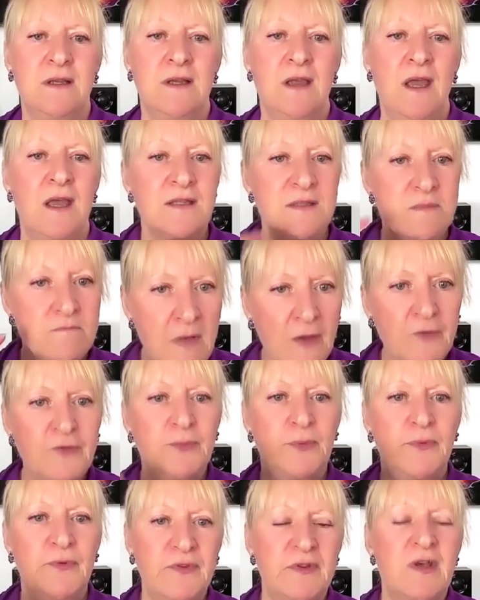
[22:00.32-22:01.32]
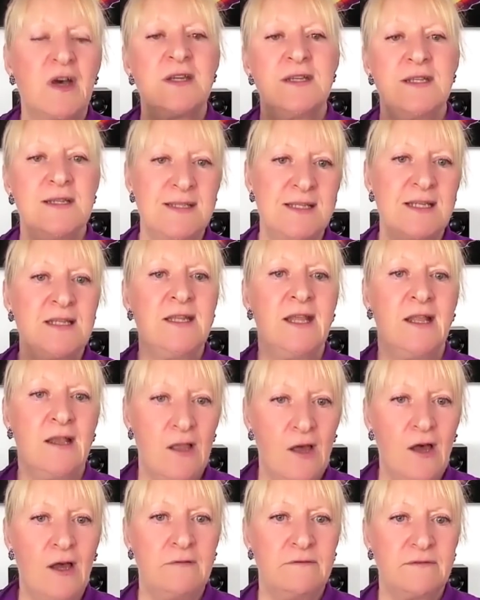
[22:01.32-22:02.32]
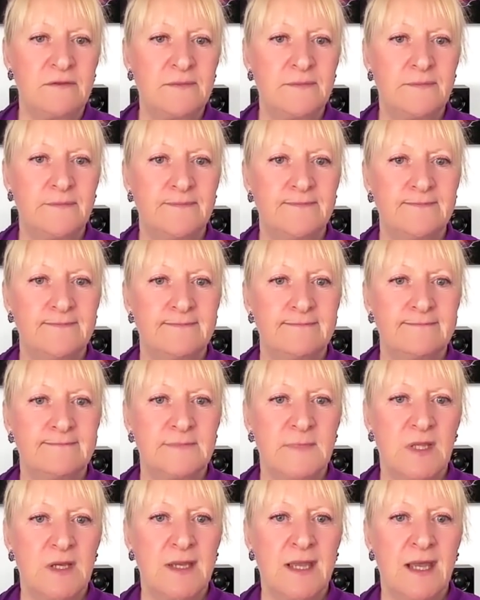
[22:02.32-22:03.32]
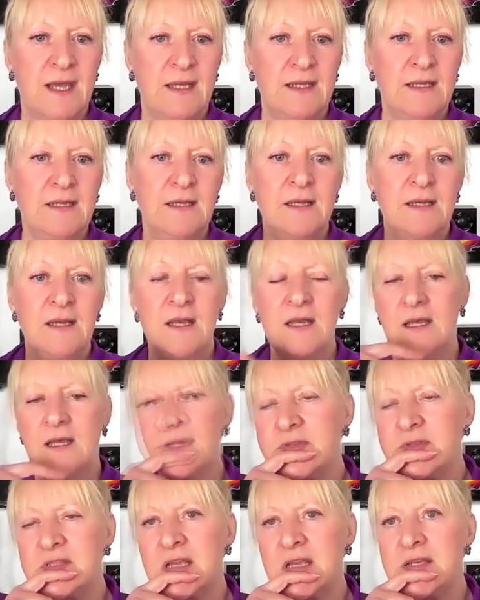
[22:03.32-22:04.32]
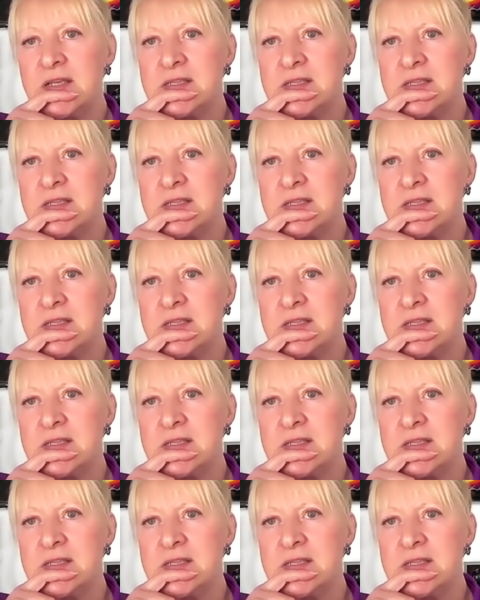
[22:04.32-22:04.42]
has multiple sightings in their life, okay? So